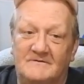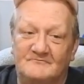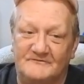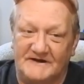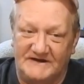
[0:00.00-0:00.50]

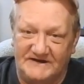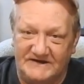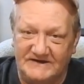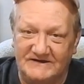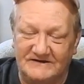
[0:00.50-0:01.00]

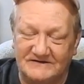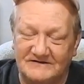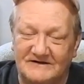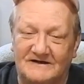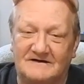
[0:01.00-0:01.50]
me,
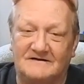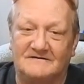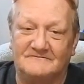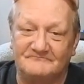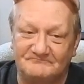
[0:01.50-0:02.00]

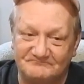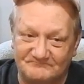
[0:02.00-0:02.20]
um,